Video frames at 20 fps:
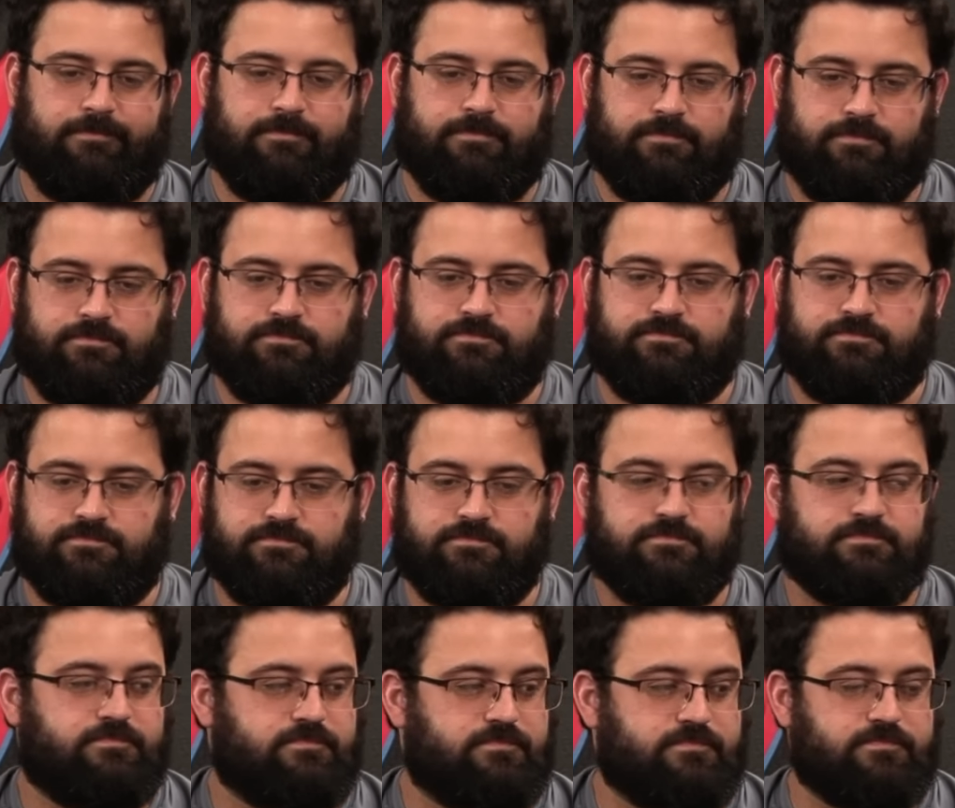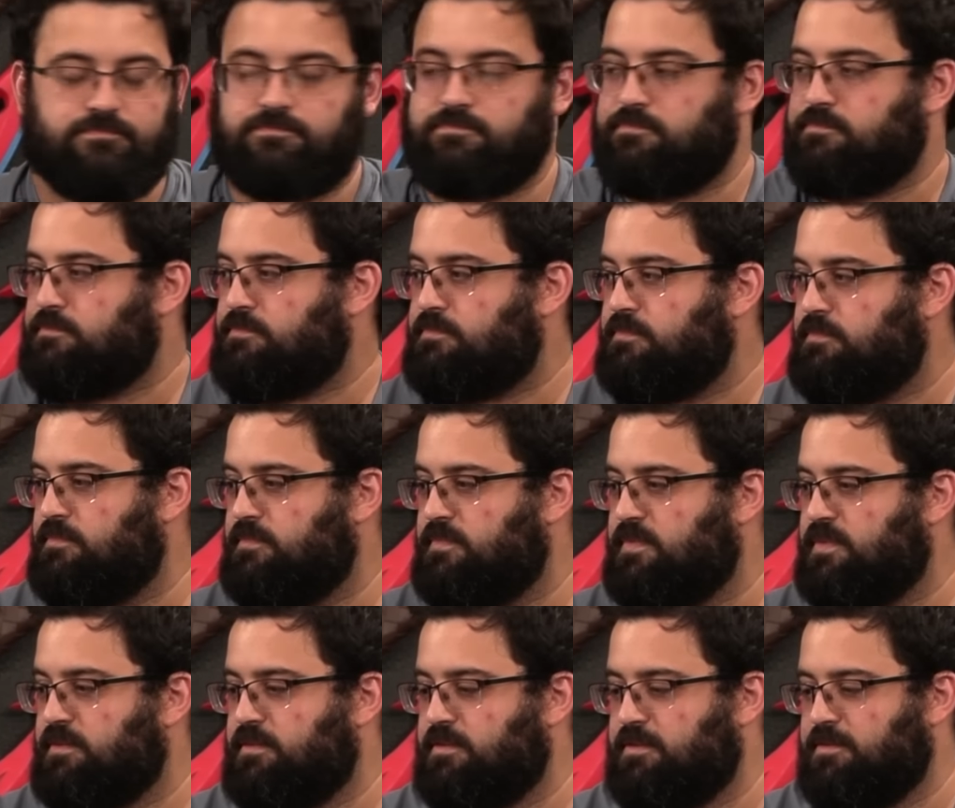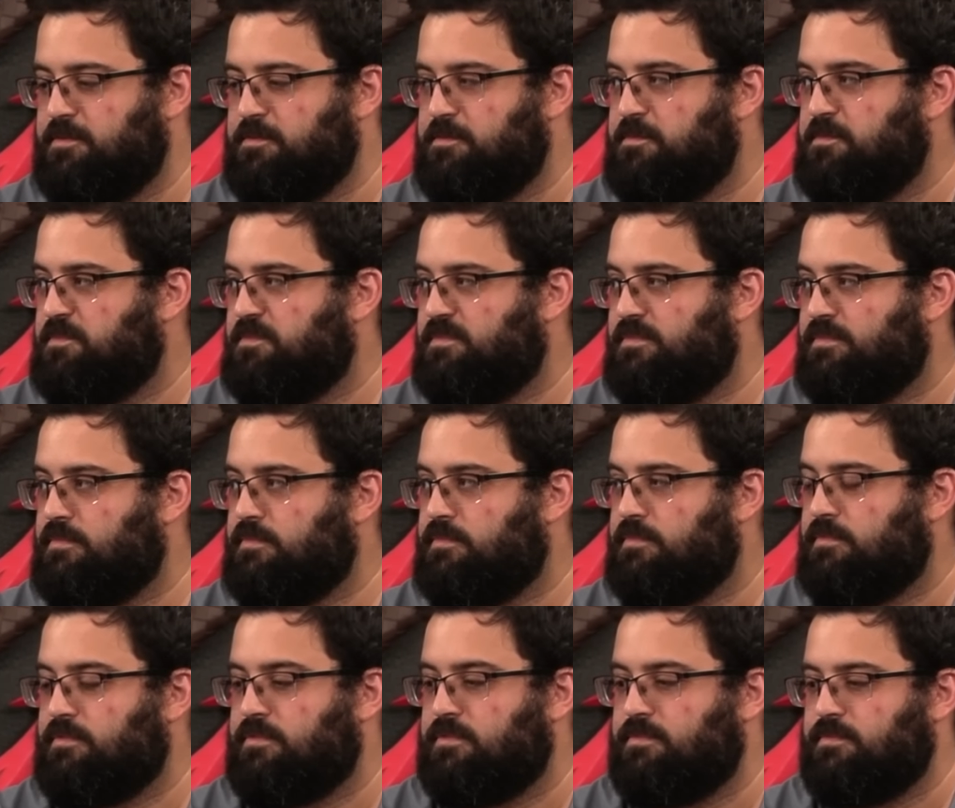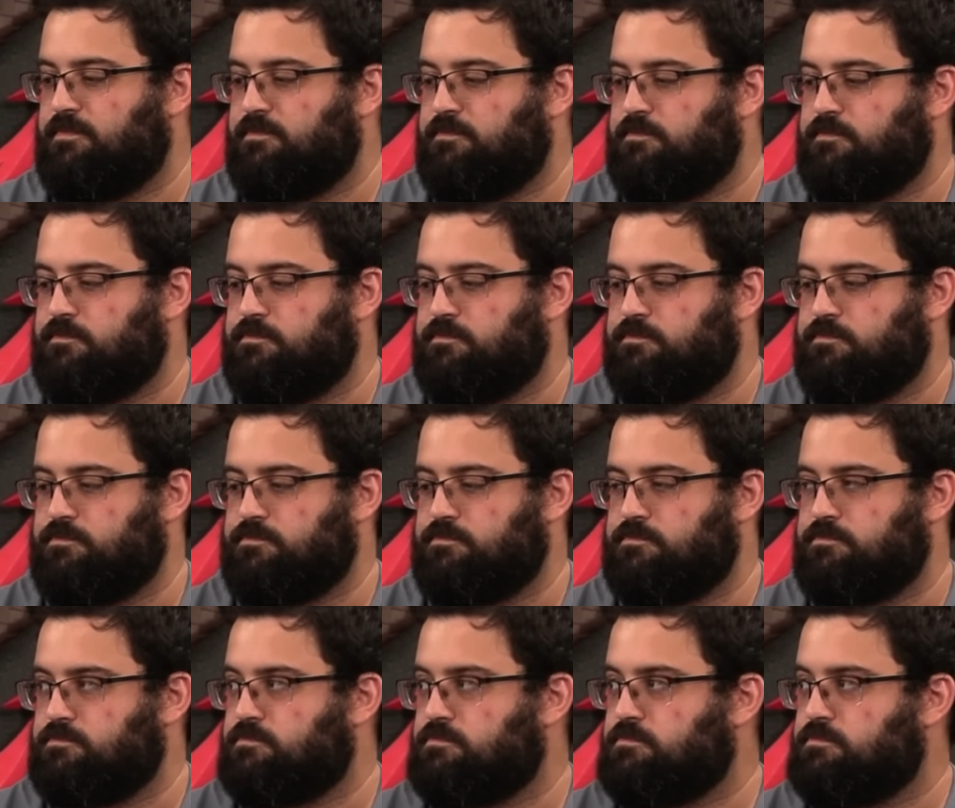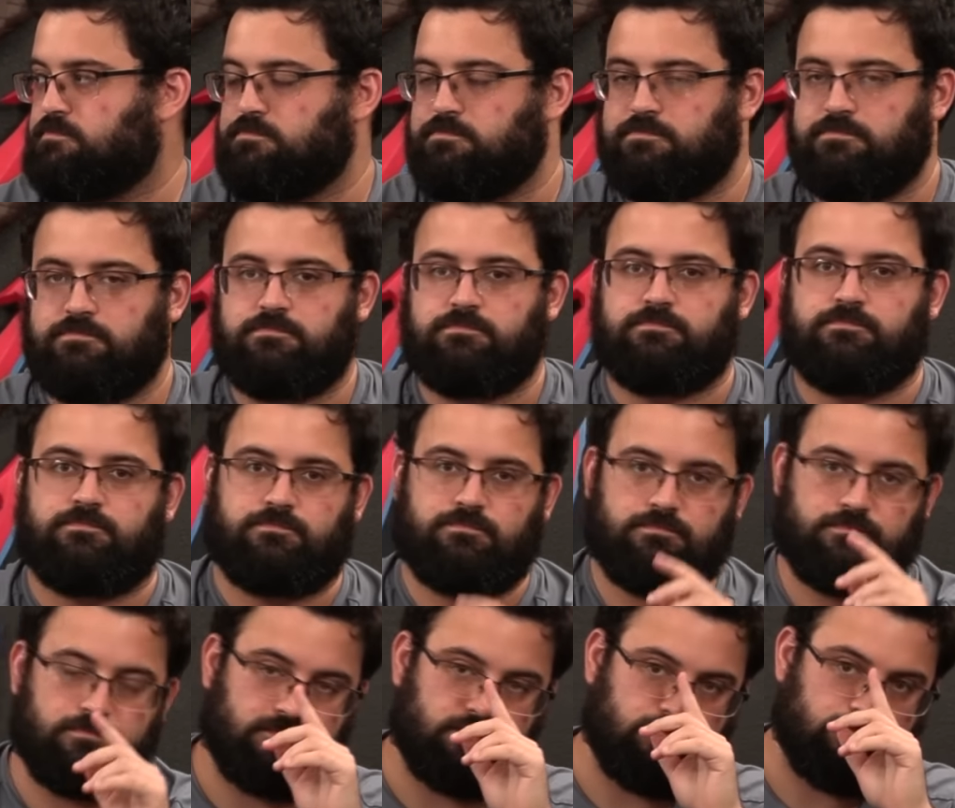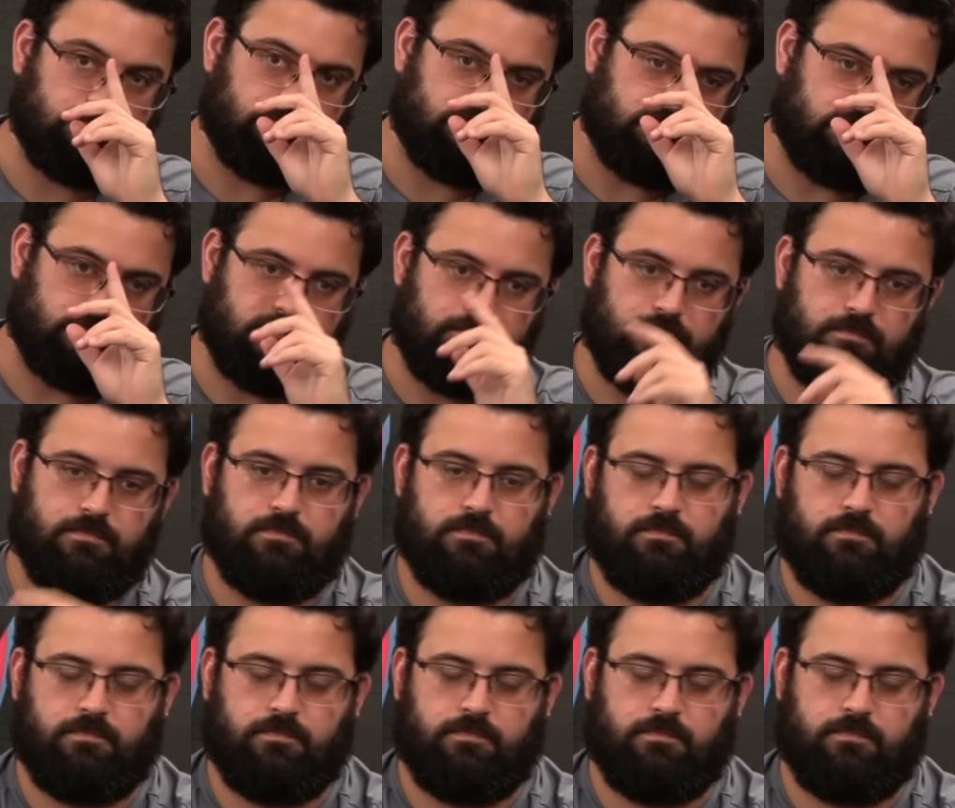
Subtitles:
No words are spoken by the person on screen.